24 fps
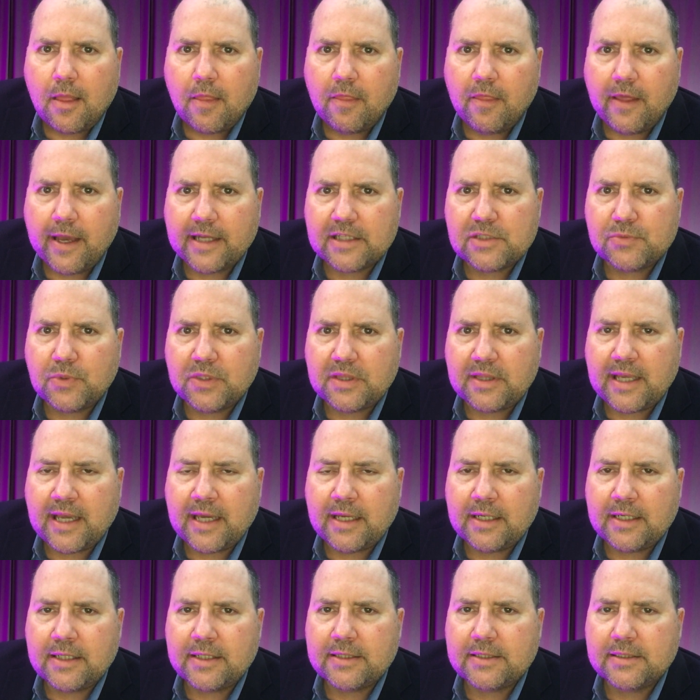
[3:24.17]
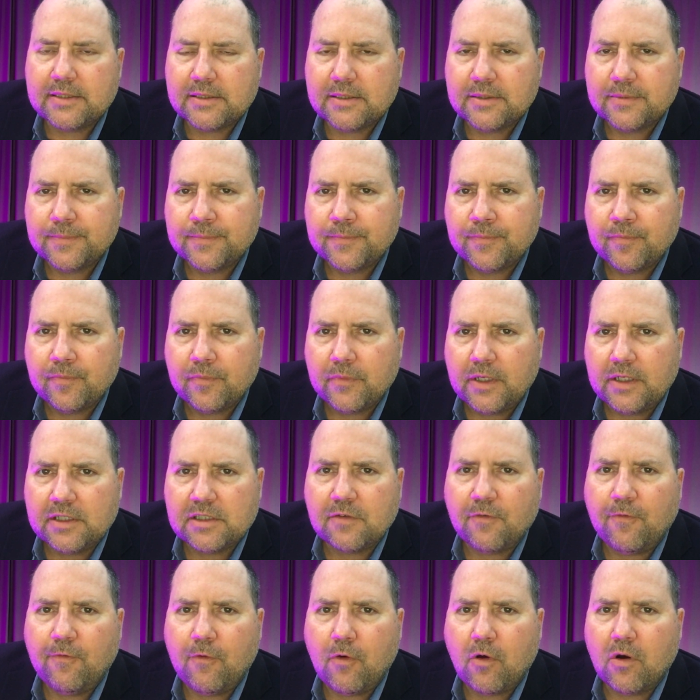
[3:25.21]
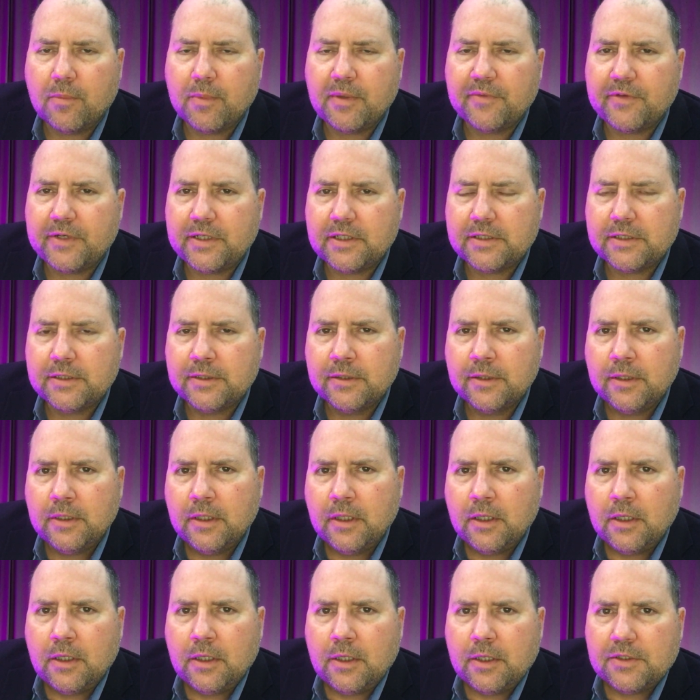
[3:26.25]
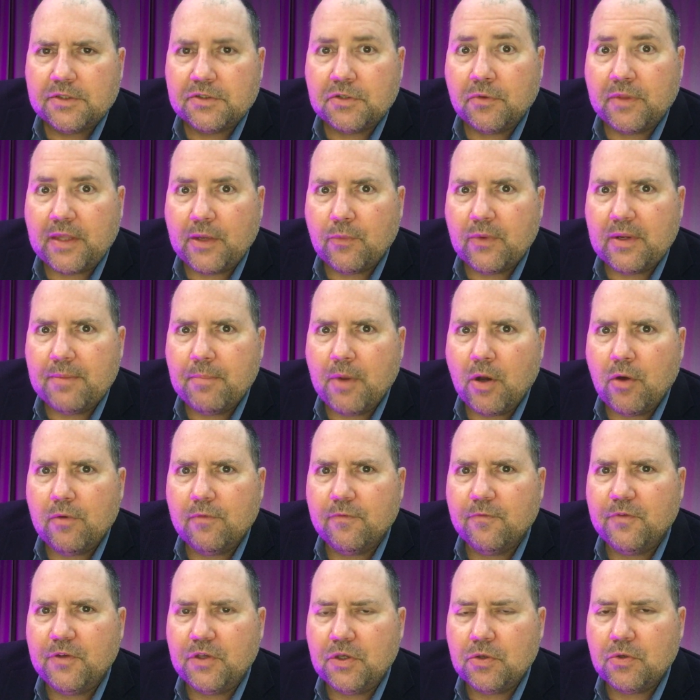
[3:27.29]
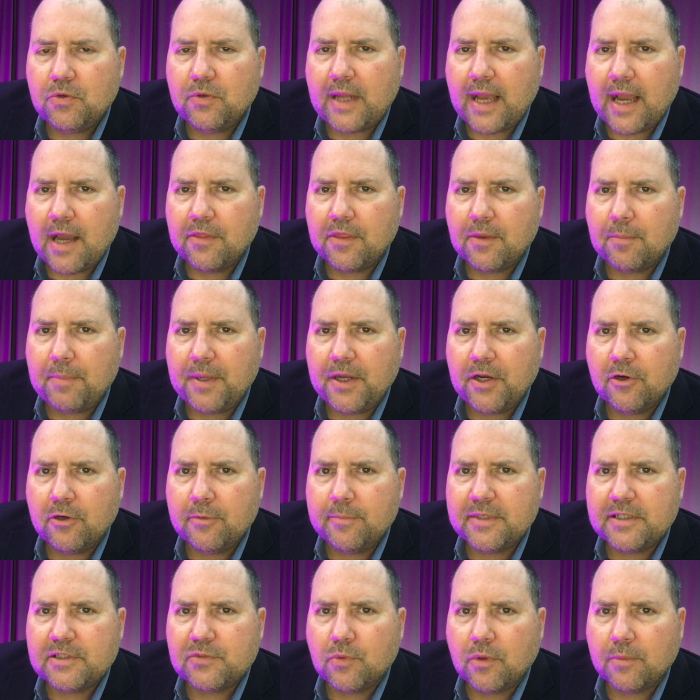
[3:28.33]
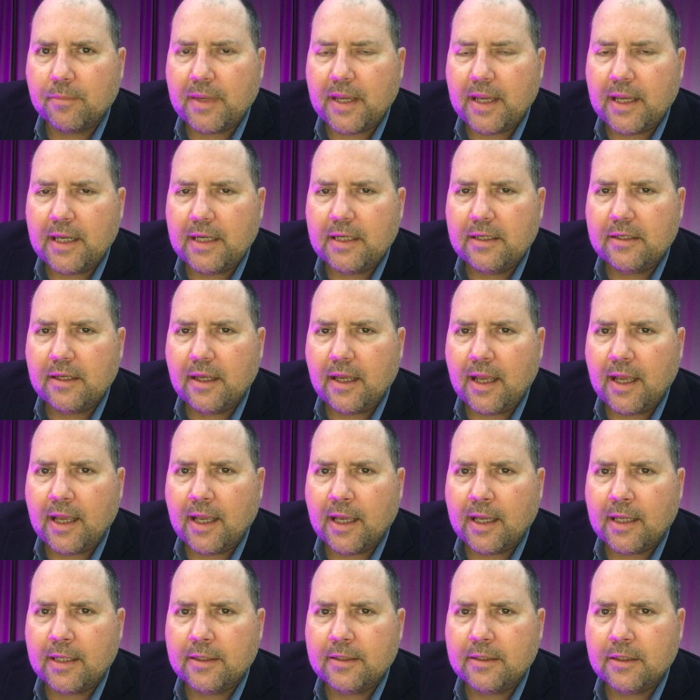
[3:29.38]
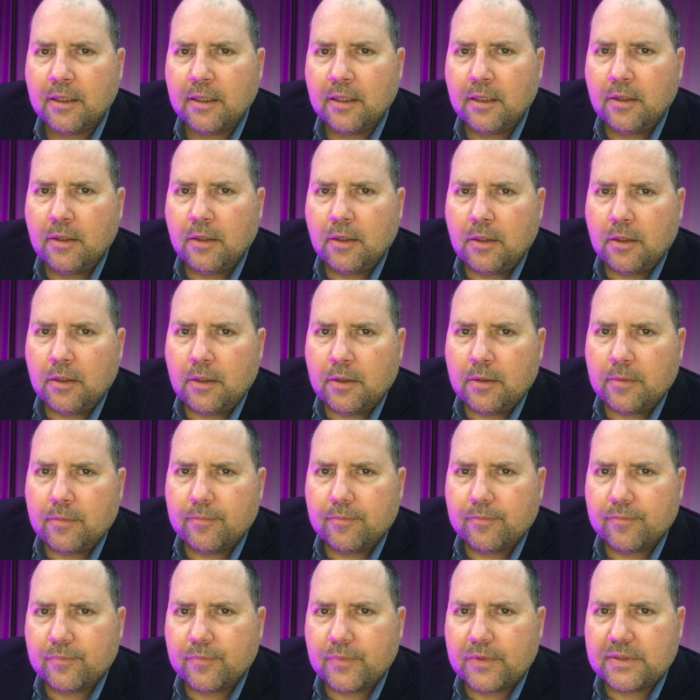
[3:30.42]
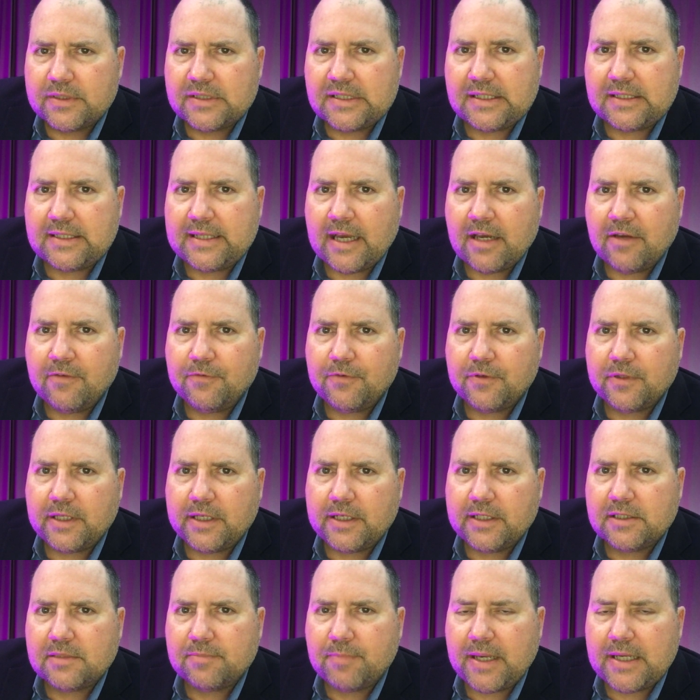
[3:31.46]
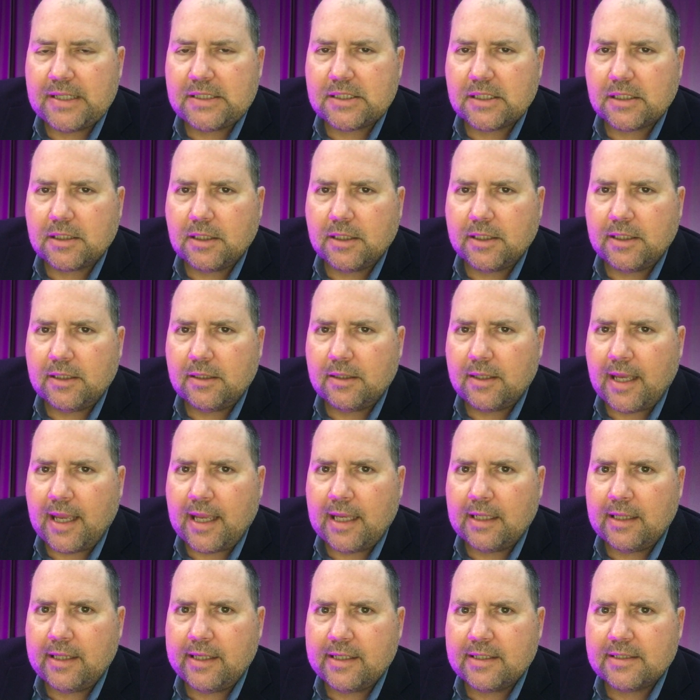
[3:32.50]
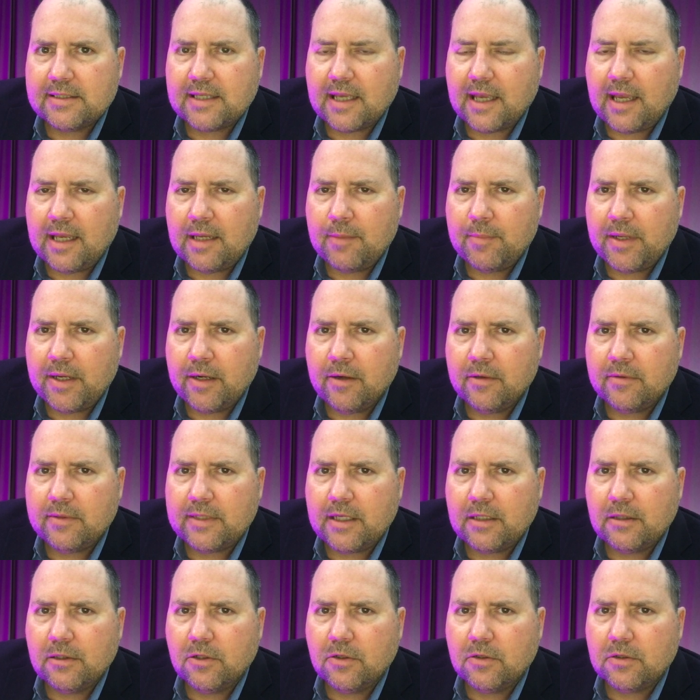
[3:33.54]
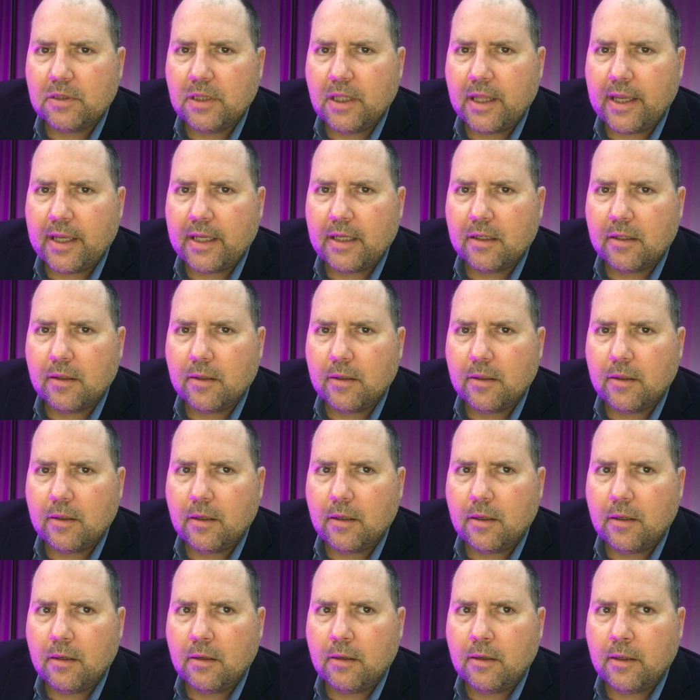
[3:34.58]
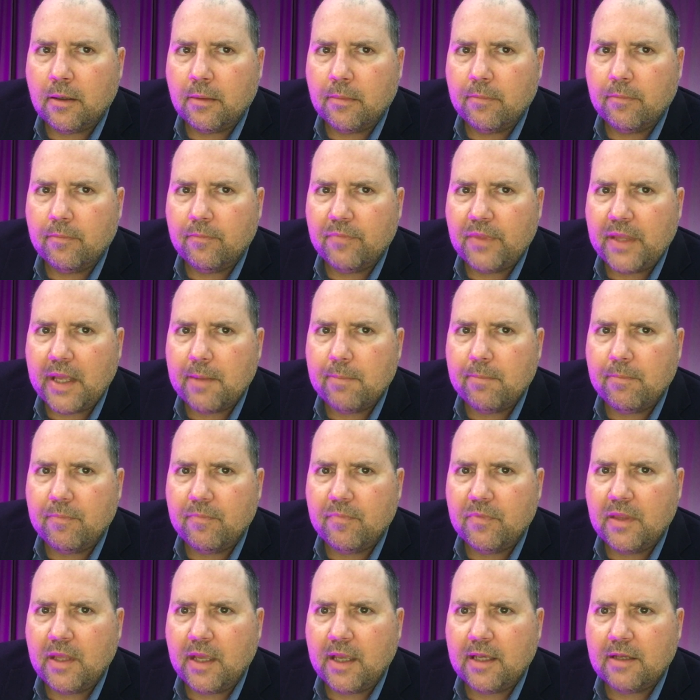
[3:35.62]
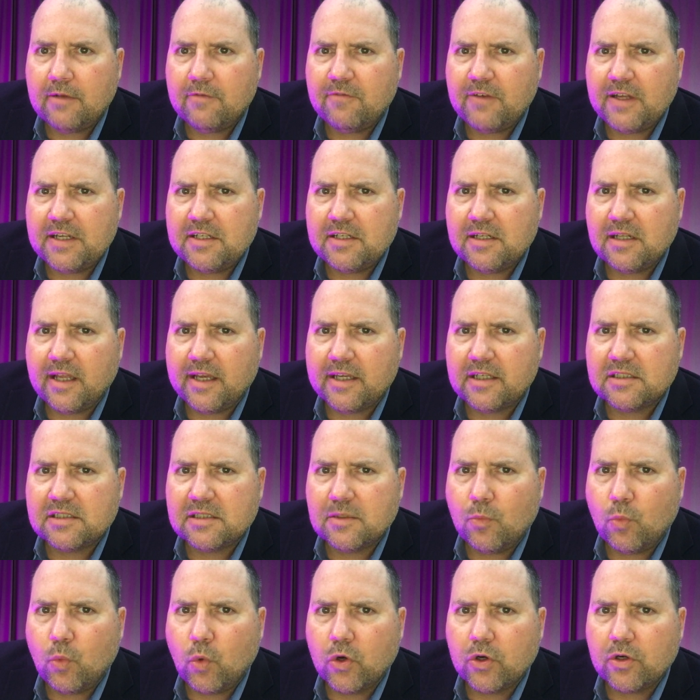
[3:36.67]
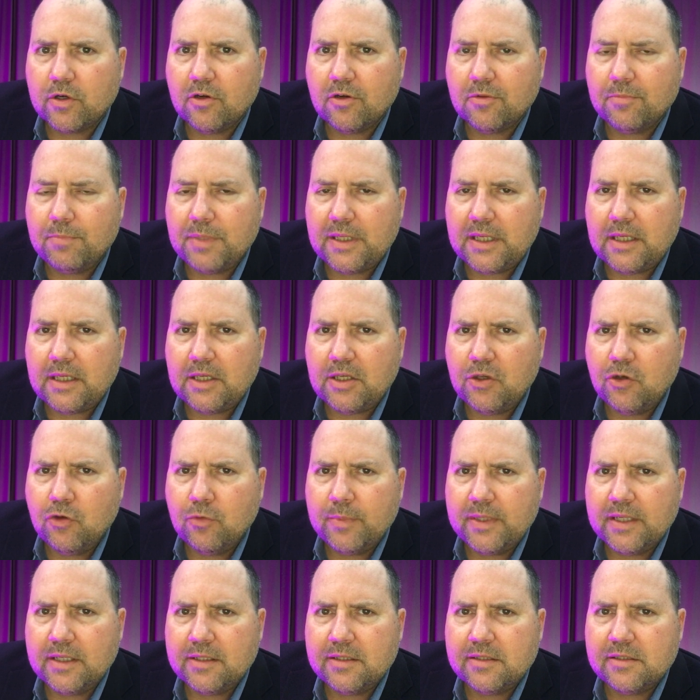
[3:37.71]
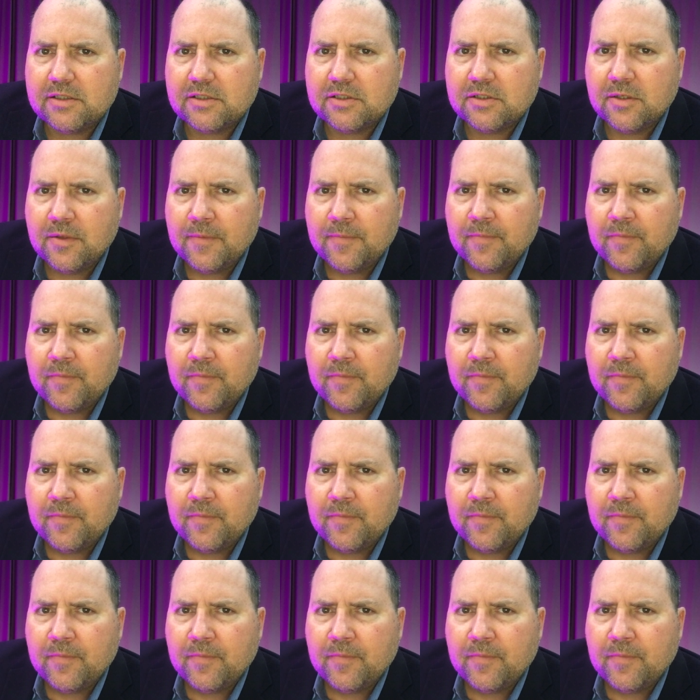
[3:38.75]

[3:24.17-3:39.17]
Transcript: that's what that is. It's a form of it. So they remote viewed how the pyramids were made and sit down for this. Basically, aliens came here. They looked like um, they they invented like some worker bee humans,